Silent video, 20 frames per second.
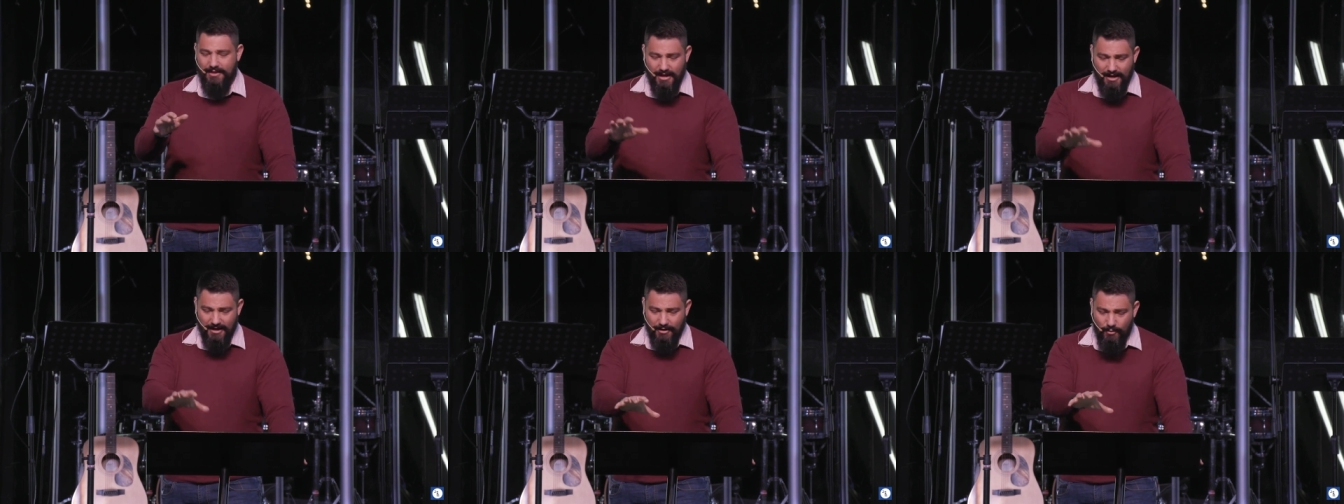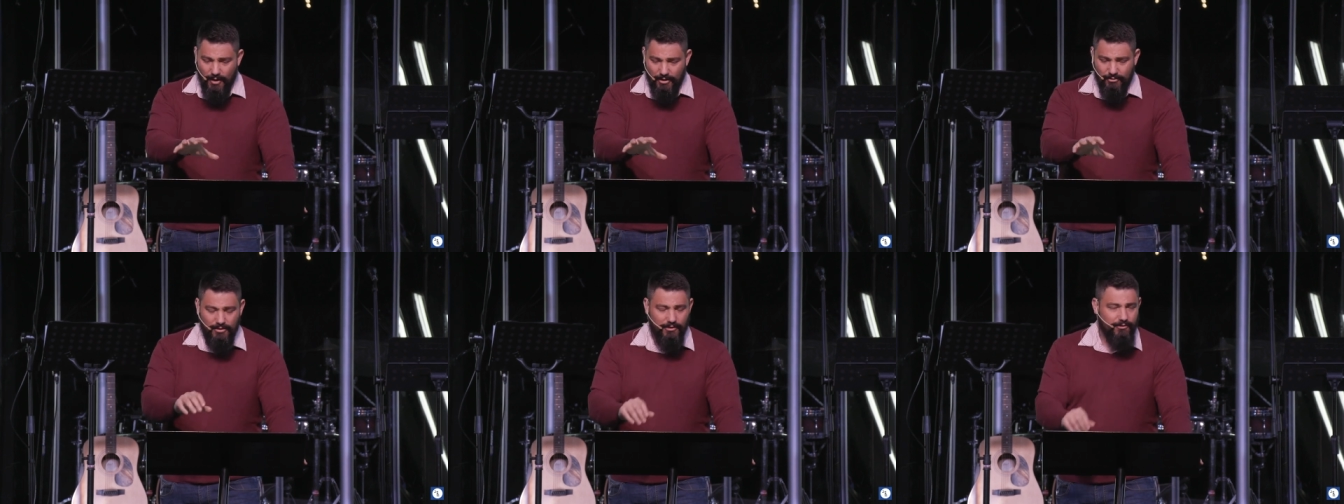I
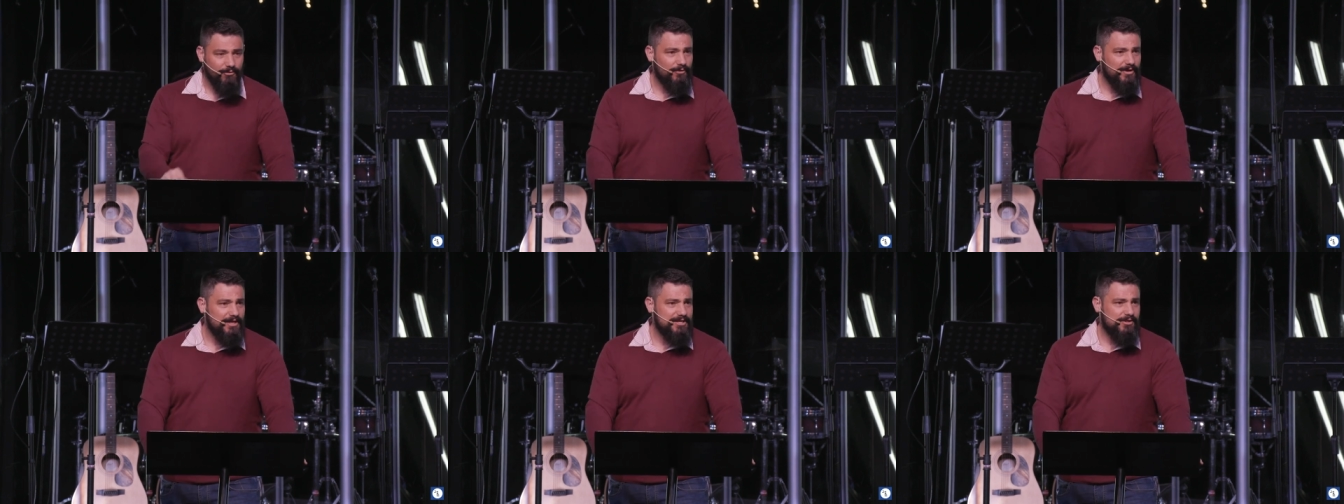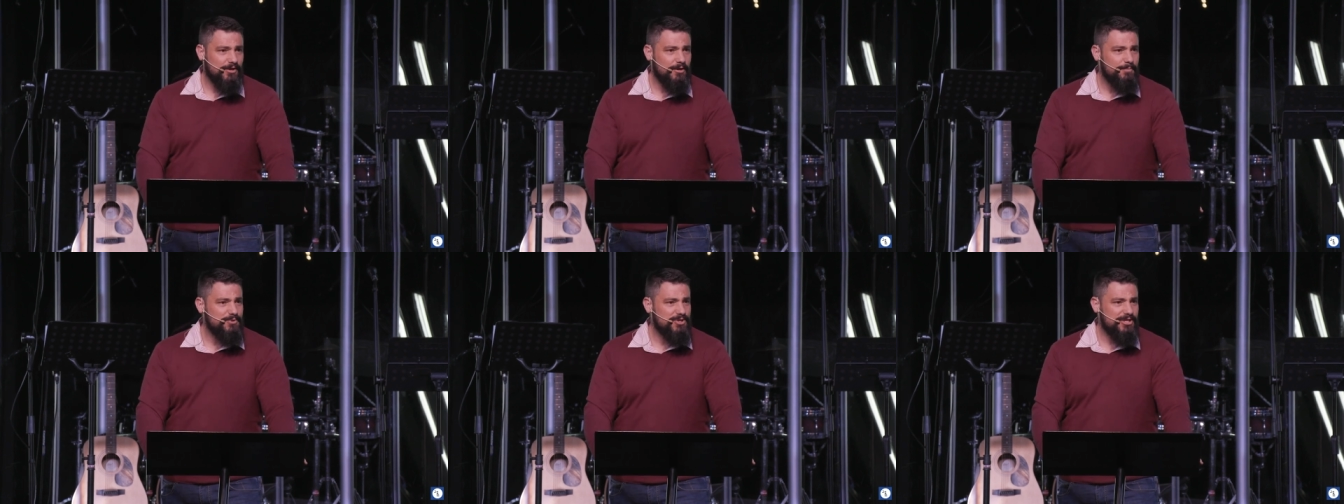quoted three
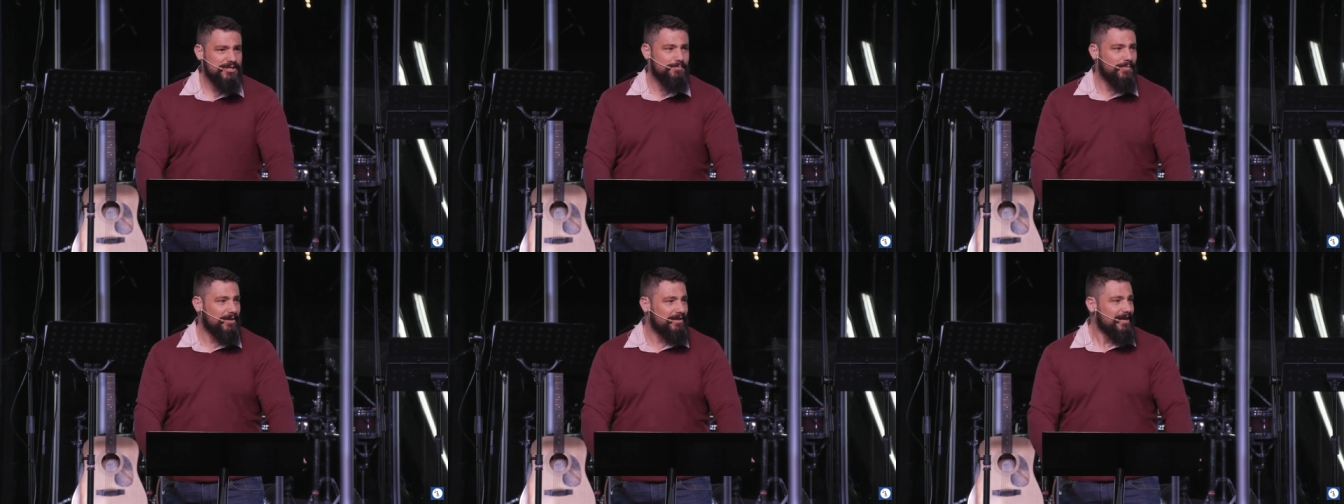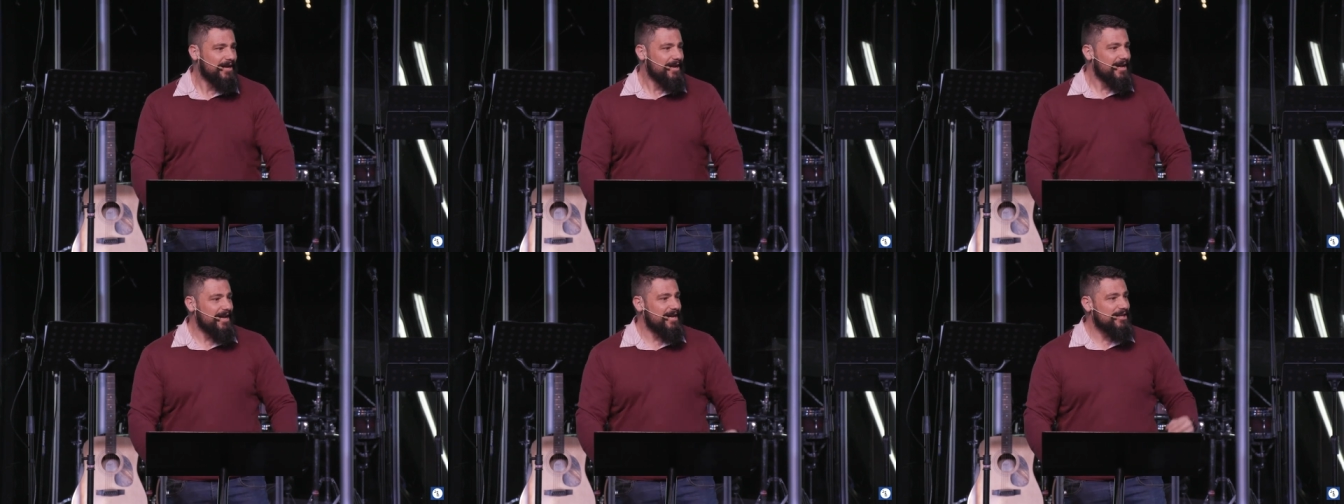scriptures, but
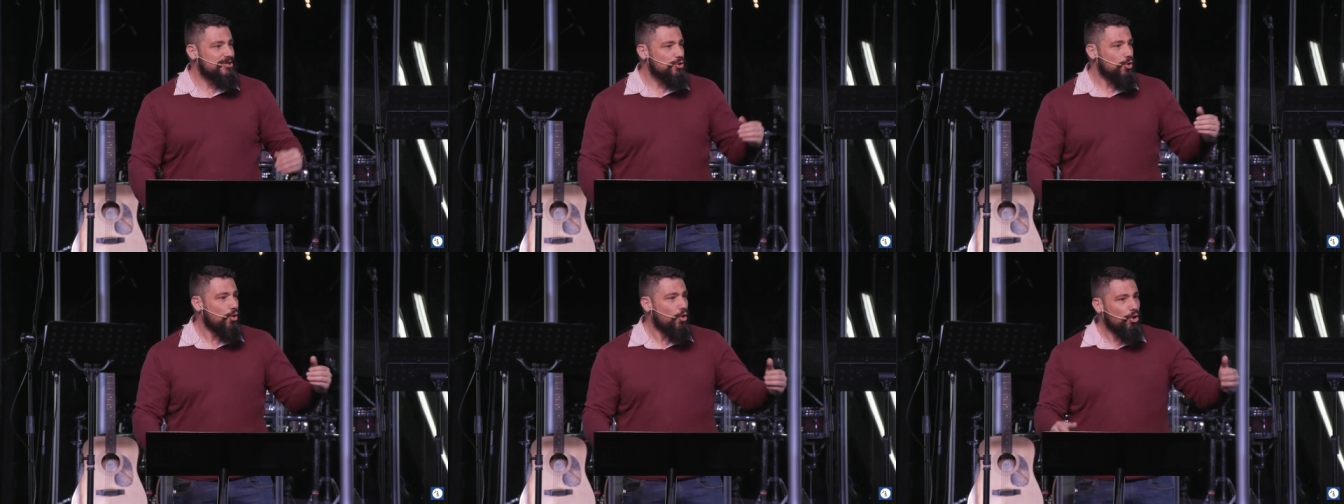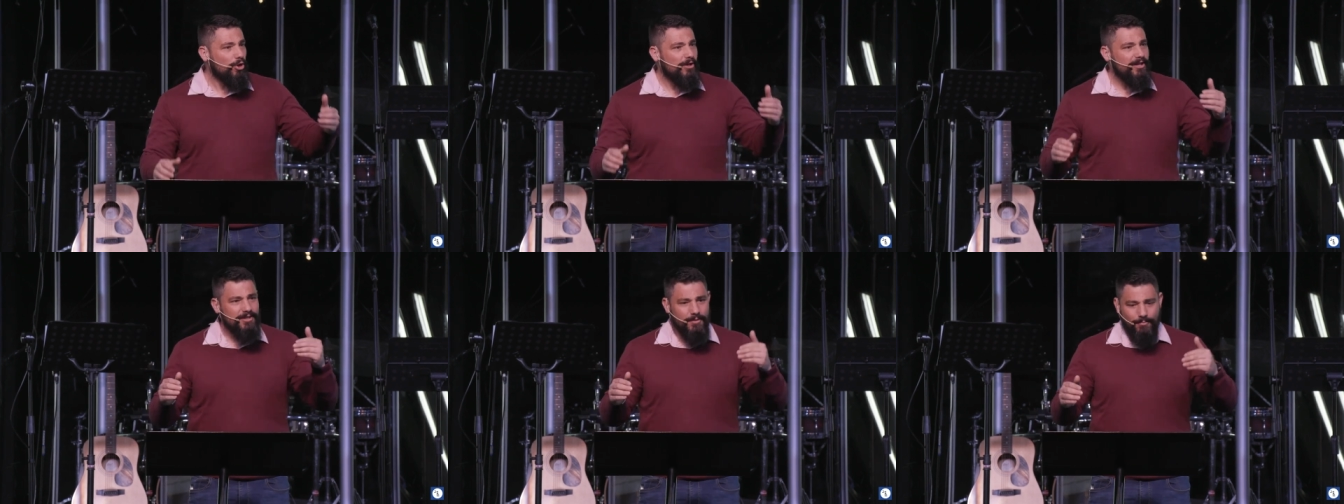it's
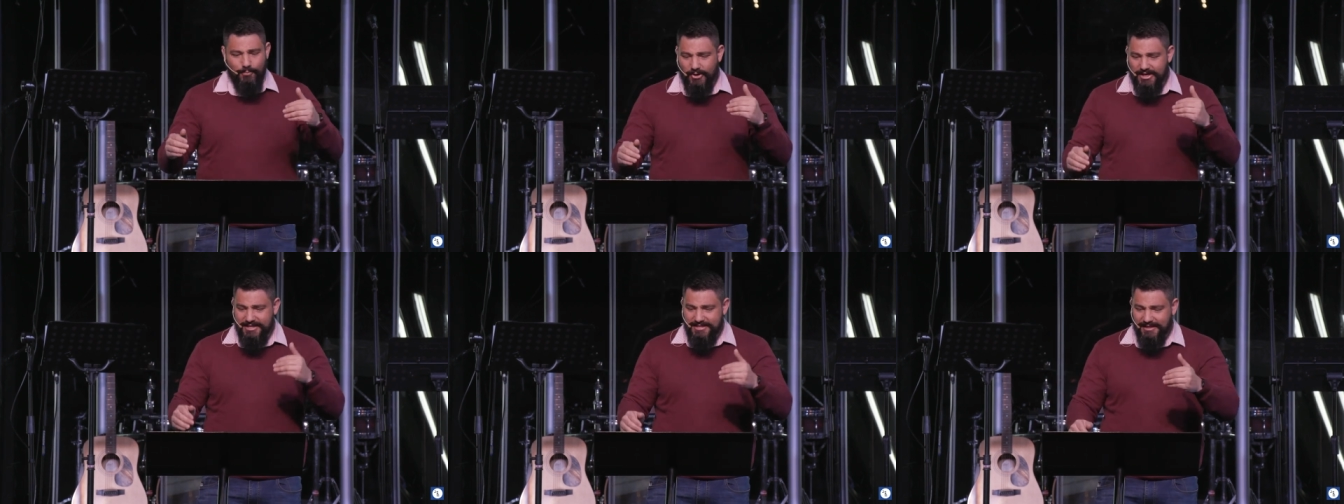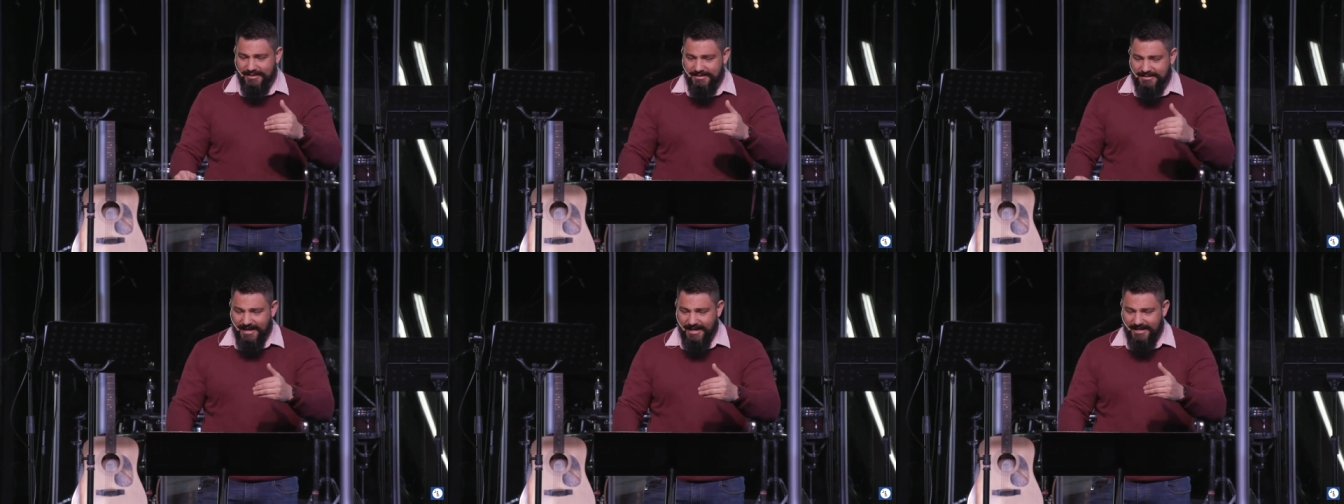all in the
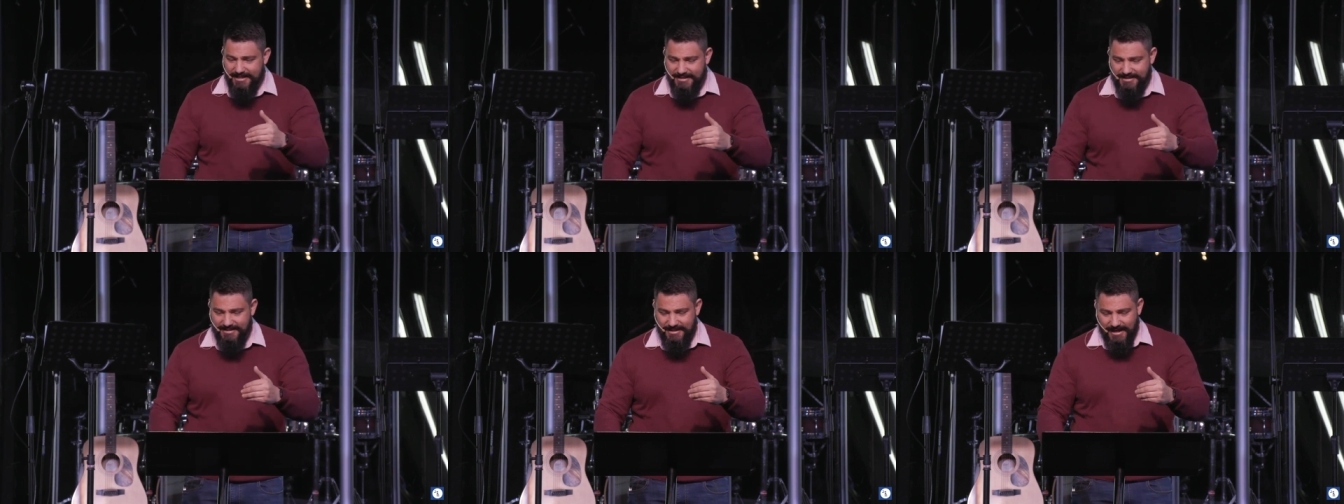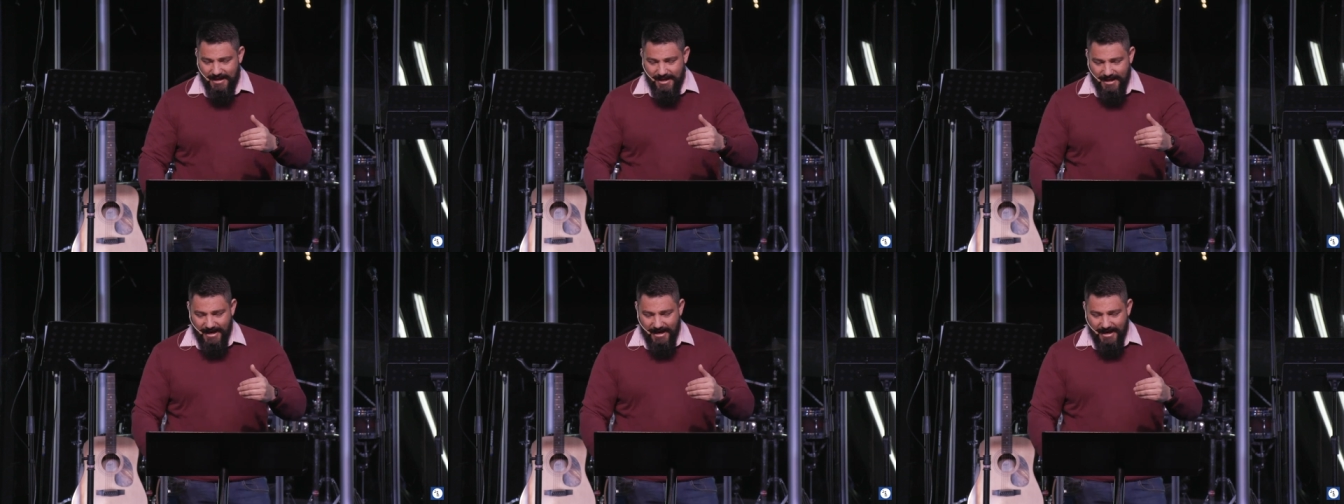present tense.